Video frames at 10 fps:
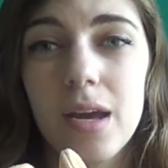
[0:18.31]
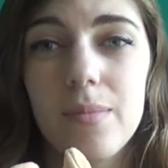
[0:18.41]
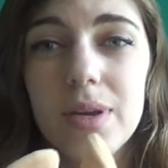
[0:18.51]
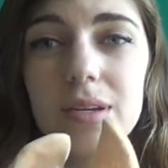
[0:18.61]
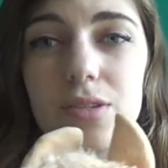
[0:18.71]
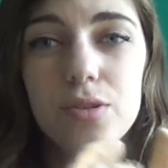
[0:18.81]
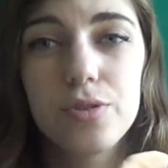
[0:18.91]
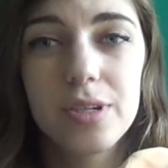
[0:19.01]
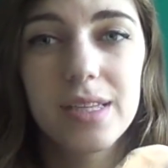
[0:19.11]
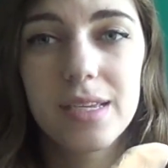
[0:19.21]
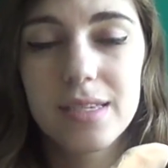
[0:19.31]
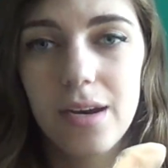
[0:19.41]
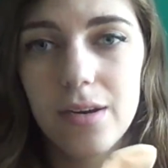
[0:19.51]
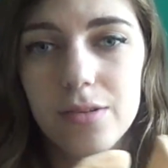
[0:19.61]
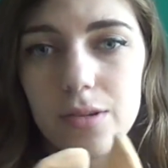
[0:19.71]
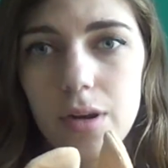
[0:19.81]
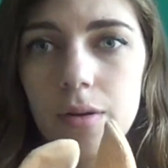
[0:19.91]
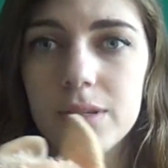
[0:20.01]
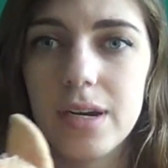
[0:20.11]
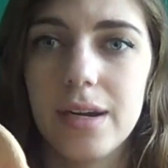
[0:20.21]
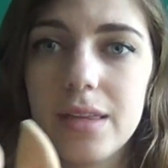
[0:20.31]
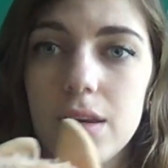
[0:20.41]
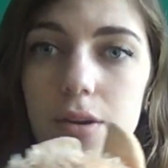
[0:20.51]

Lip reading: because usually these sellers are selling the